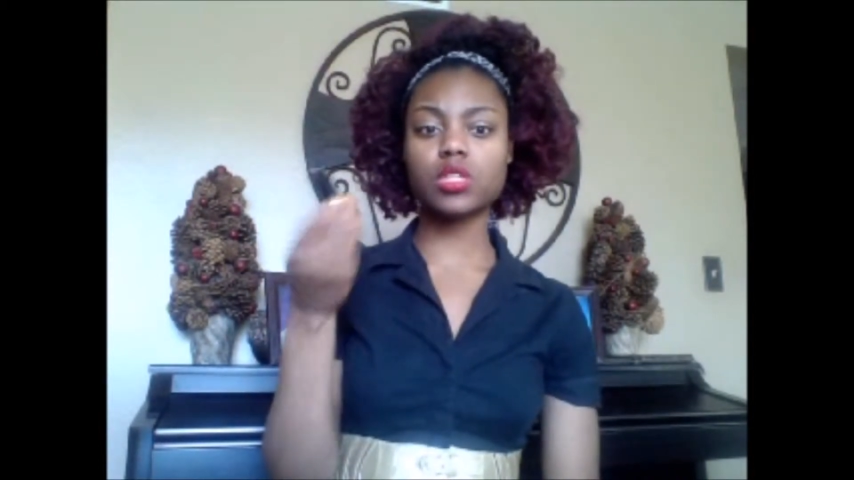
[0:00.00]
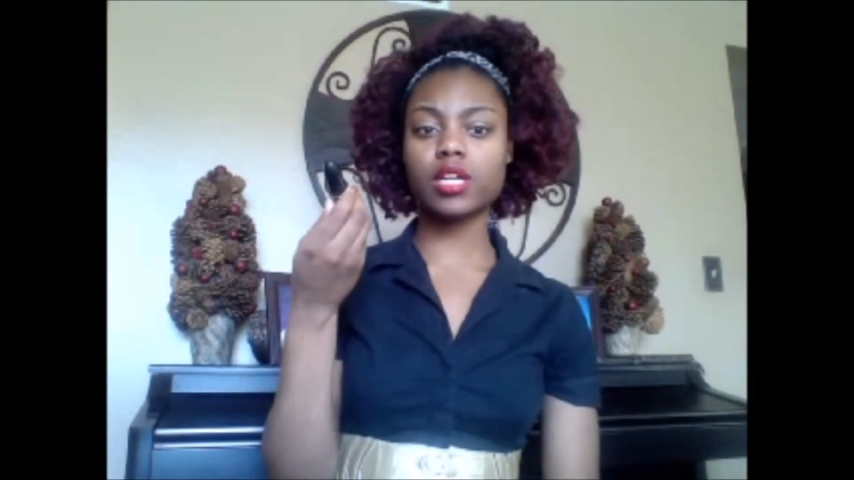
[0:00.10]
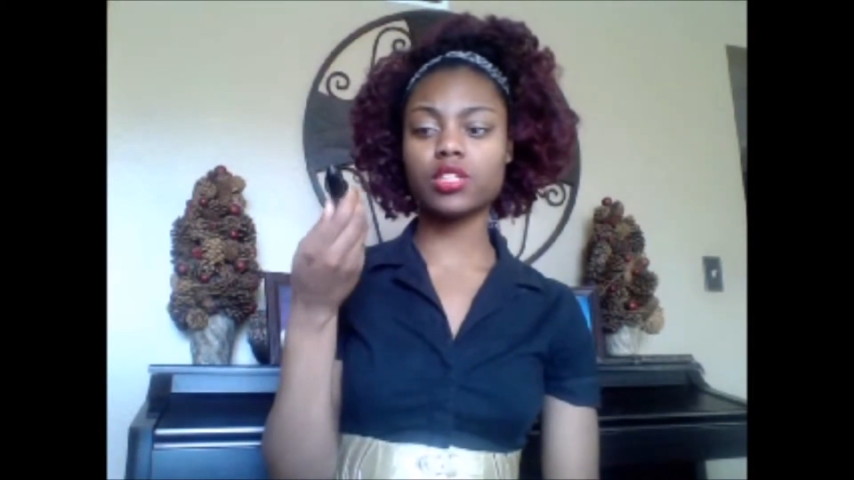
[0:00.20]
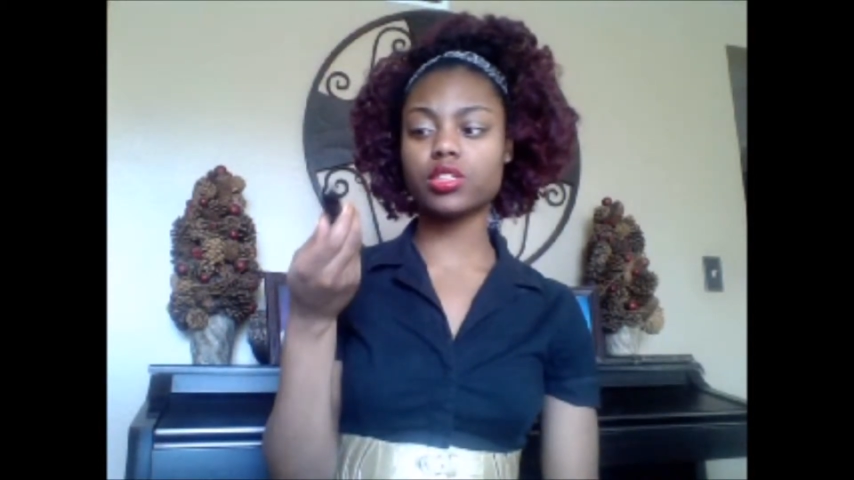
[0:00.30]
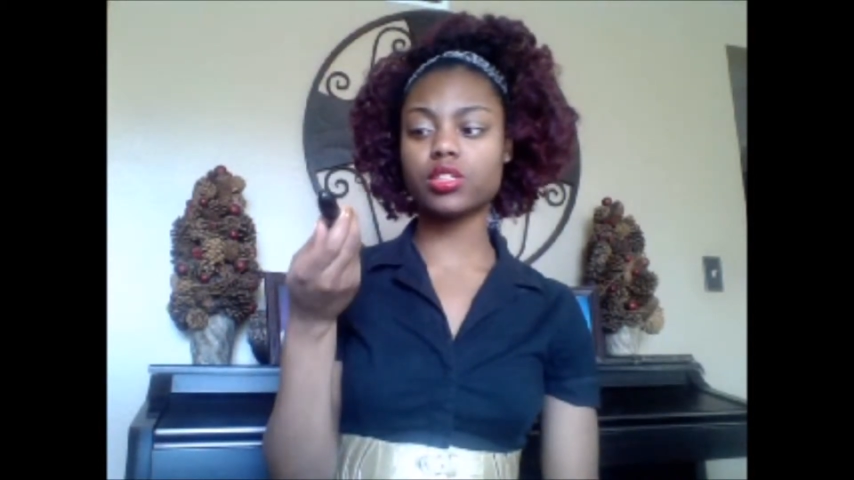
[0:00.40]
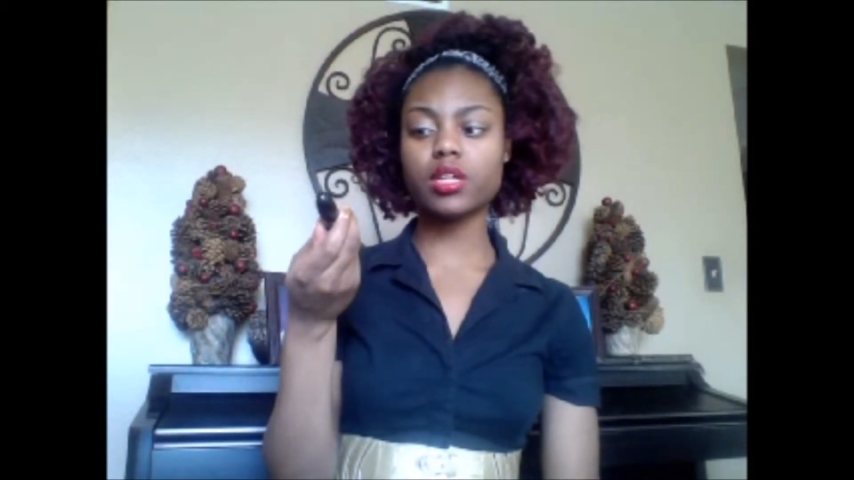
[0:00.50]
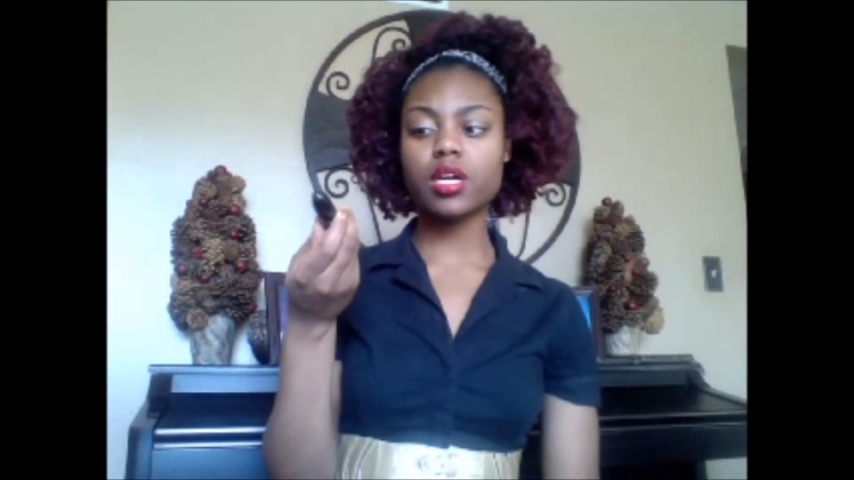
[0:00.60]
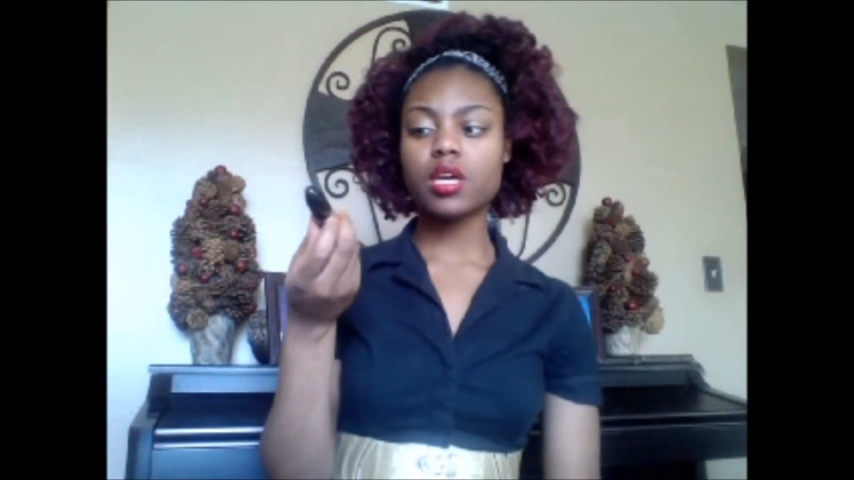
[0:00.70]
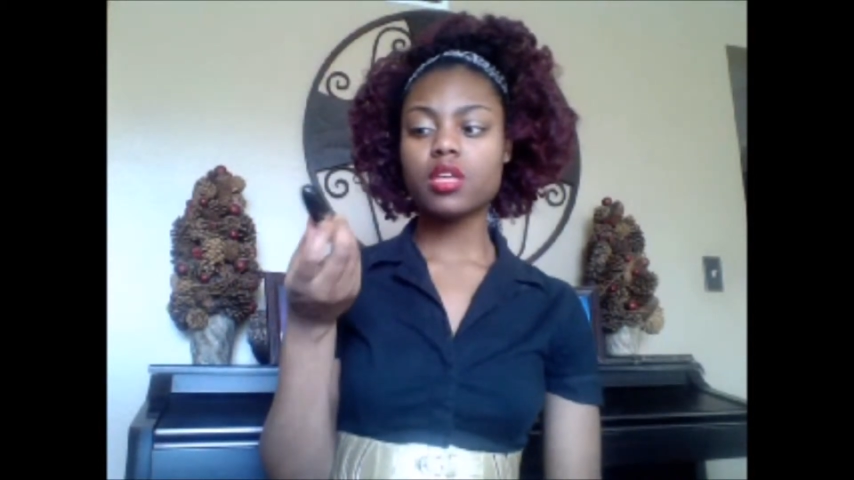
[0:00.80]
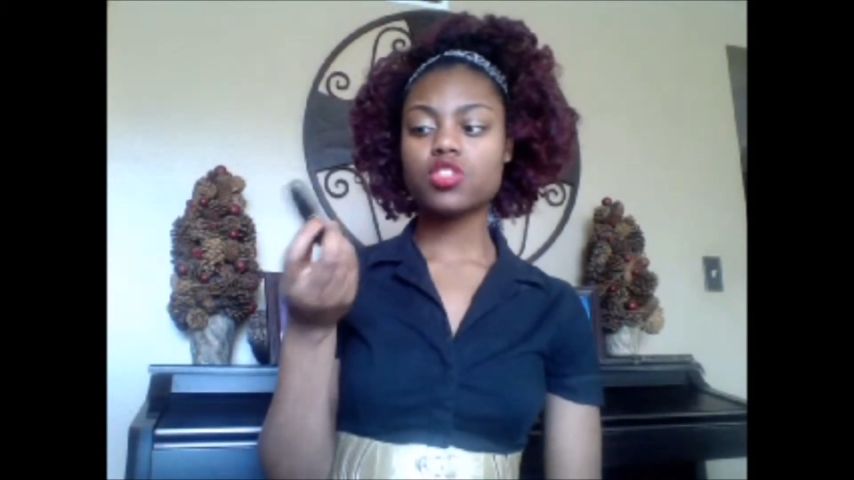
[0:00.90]
the
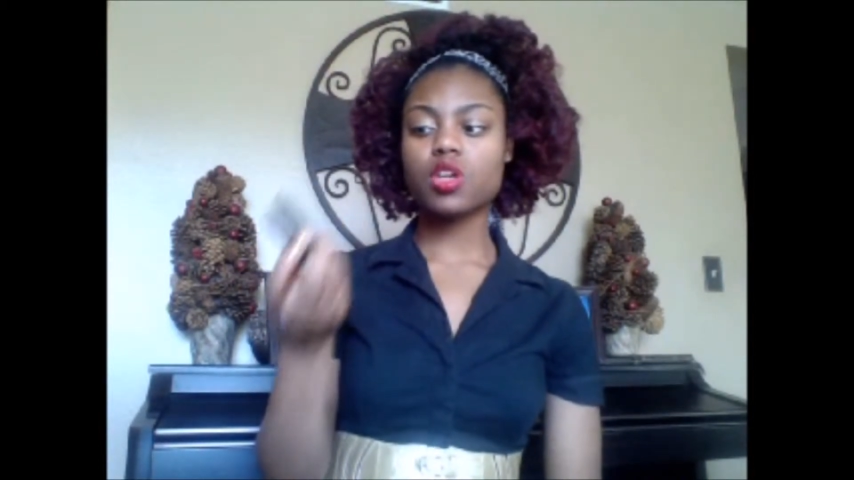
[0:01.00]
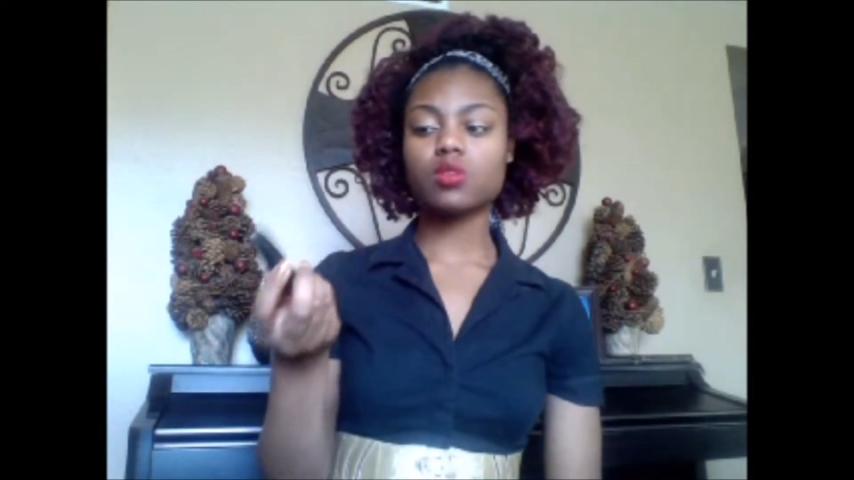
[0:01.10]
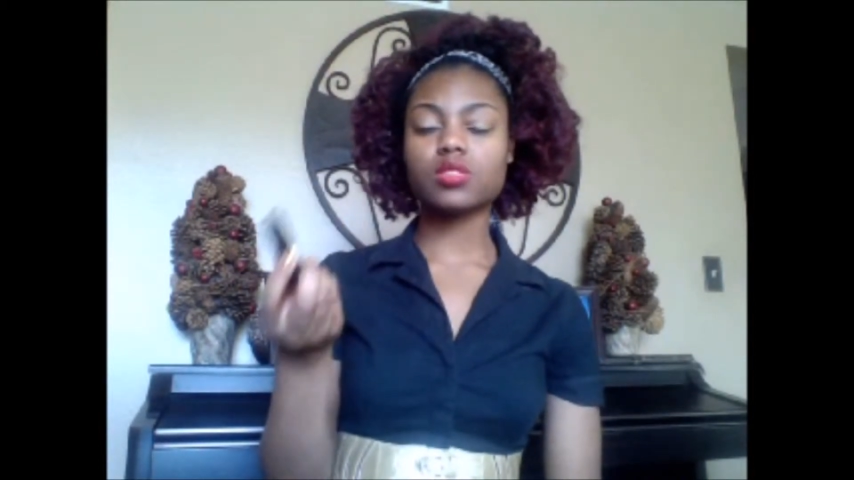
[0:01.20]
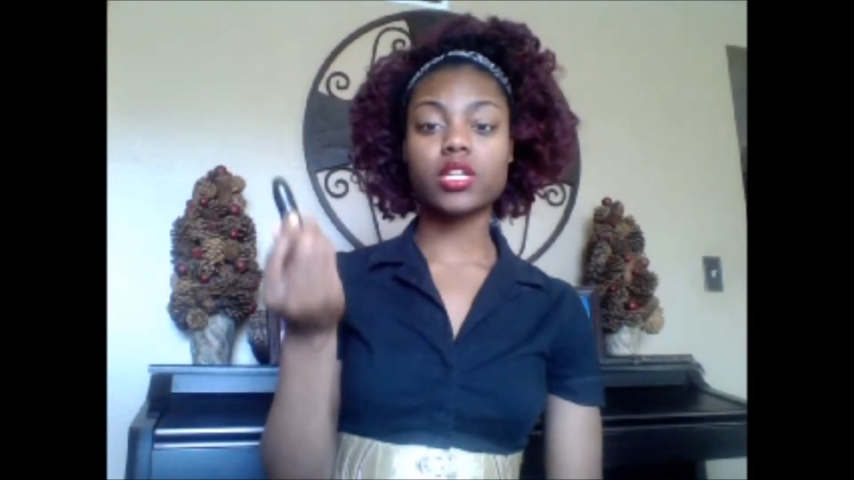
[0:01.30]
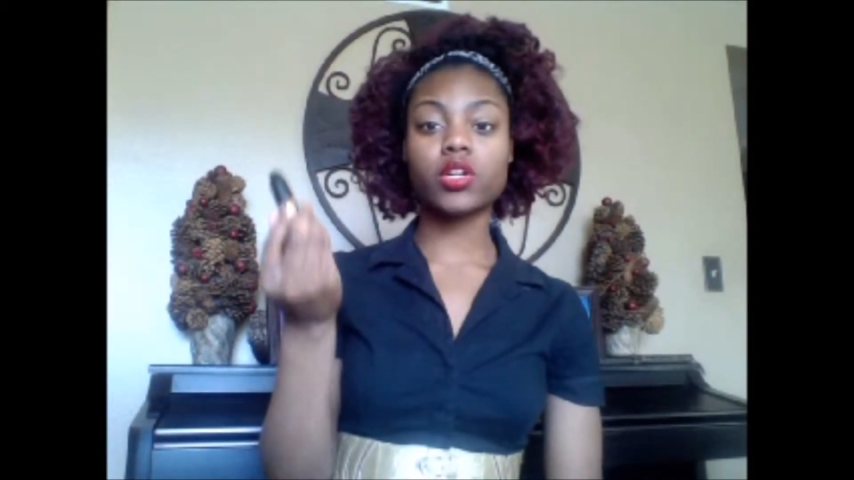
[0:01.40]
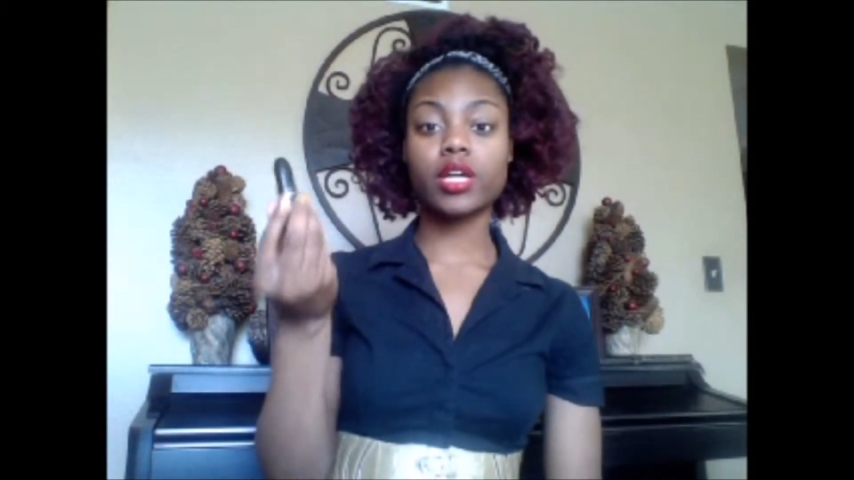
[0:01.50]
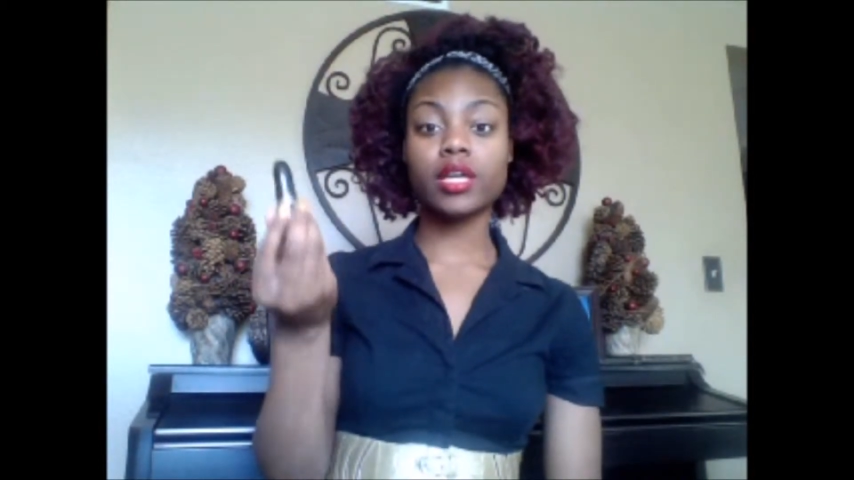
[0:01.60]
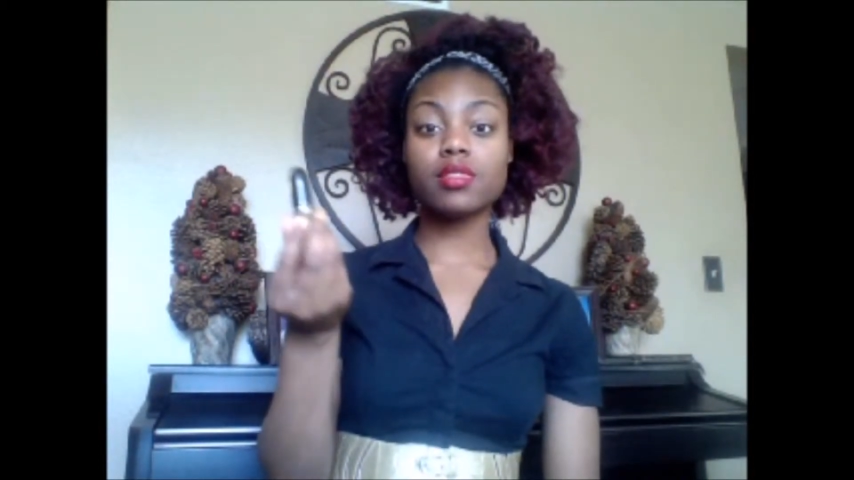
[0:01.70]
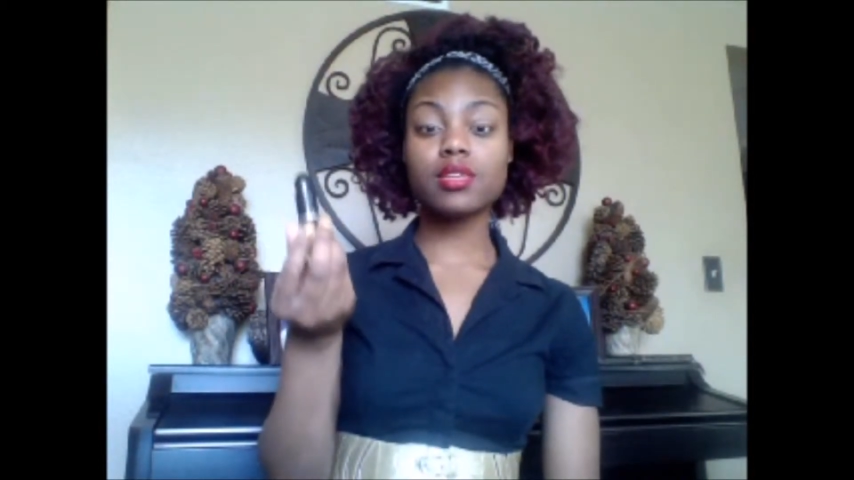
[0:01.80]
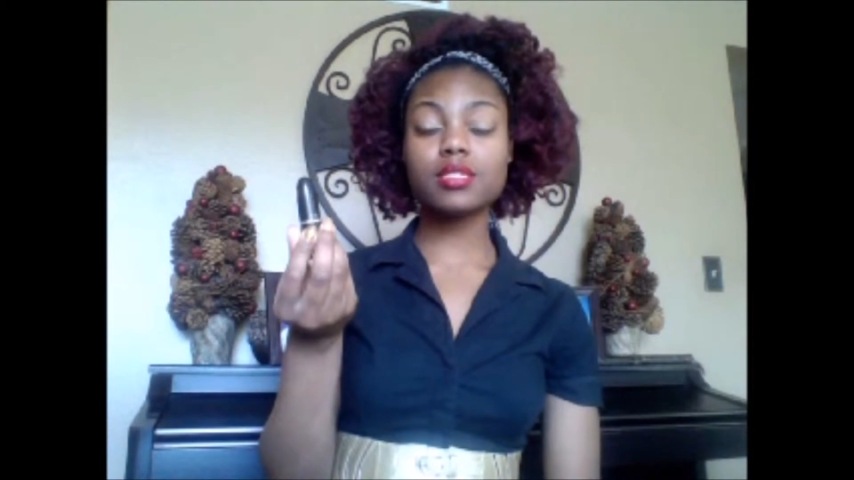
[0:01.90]
undertones that are
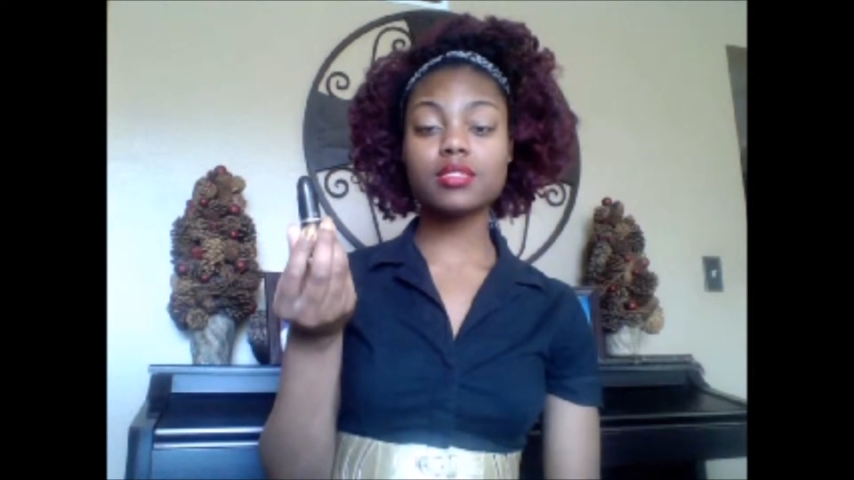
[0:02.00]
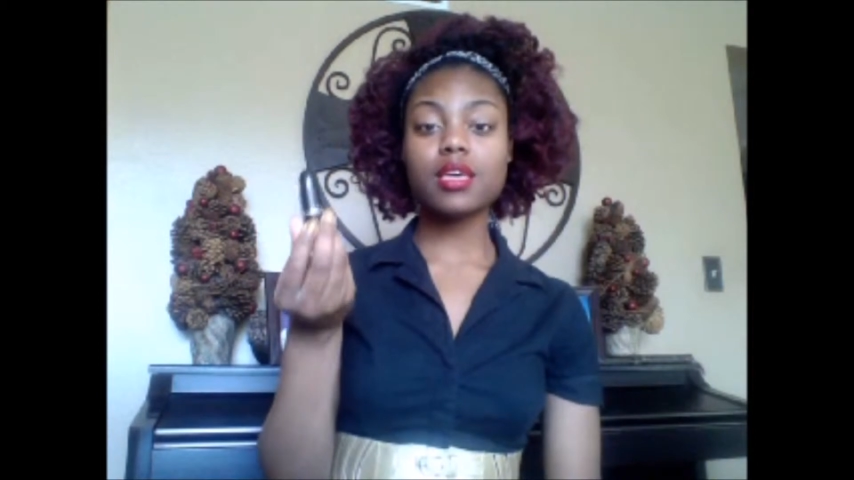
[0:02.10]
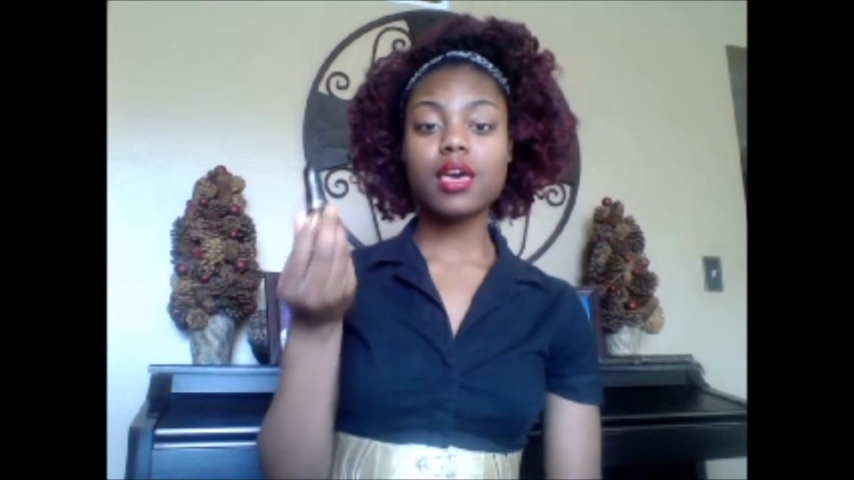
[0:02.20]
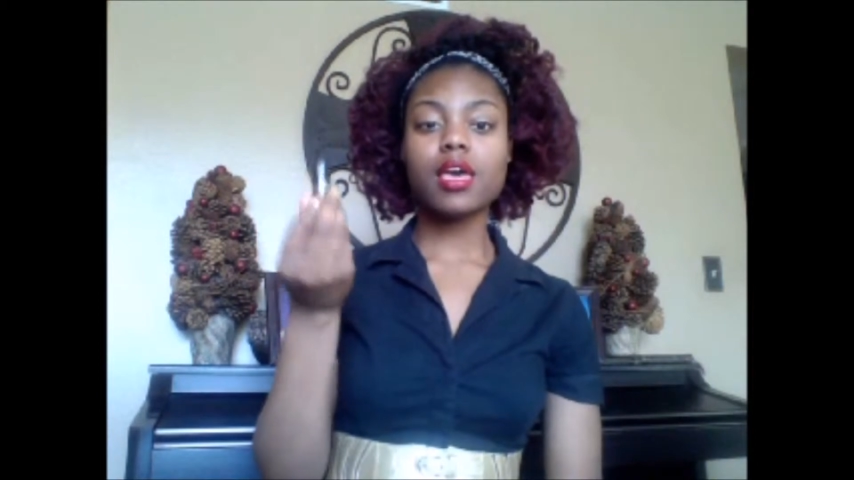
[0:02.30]
in this,